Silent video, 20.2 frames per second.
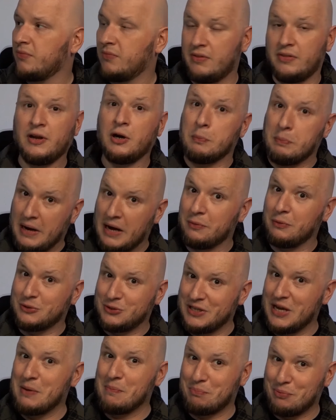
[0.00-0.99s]
They're about the
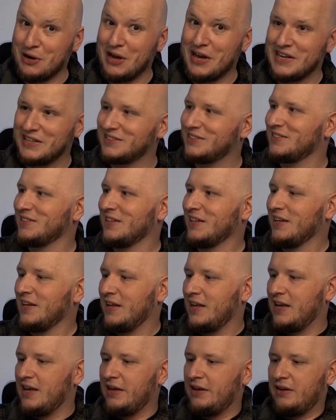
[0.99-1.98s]
same price,
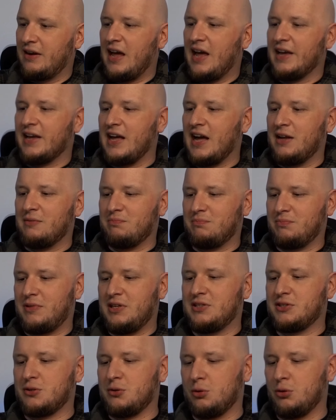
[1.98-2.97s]
and I got
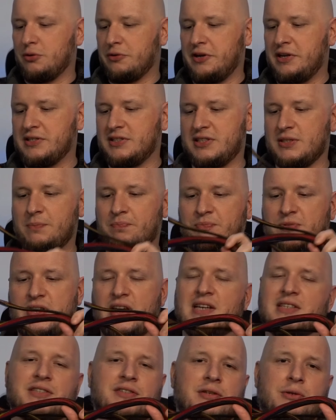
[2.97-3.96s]
these glorious,
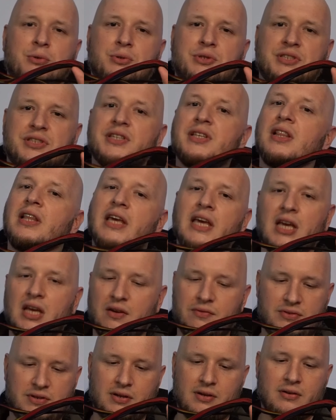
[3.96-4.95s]
yes, they're
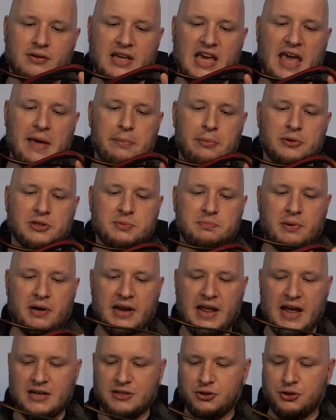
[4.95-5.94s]
sleeved cables, but
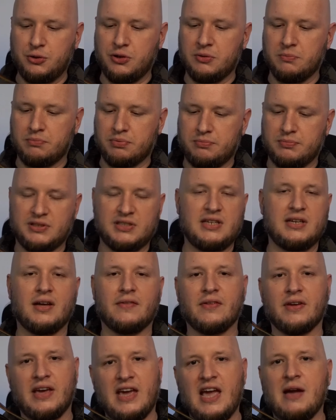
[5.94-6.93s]
as you can see on
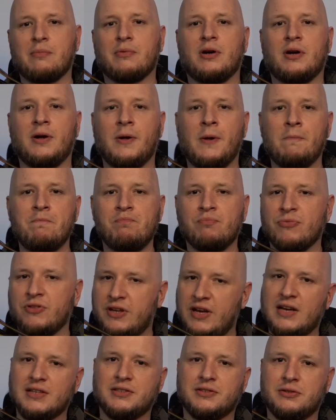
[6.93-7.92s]
the camera,
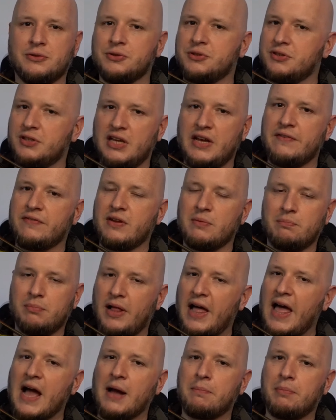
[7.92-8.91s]
yes, they're sleeved in
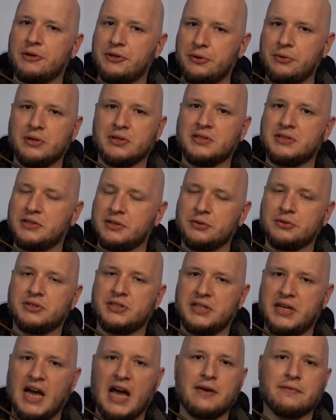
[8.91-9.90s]
black, but you can still
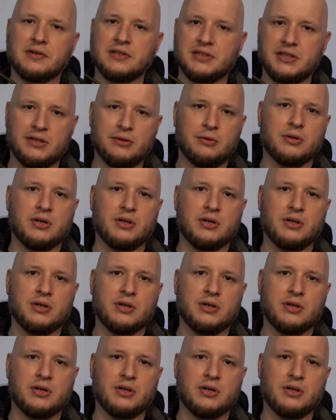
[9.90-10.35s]
see every single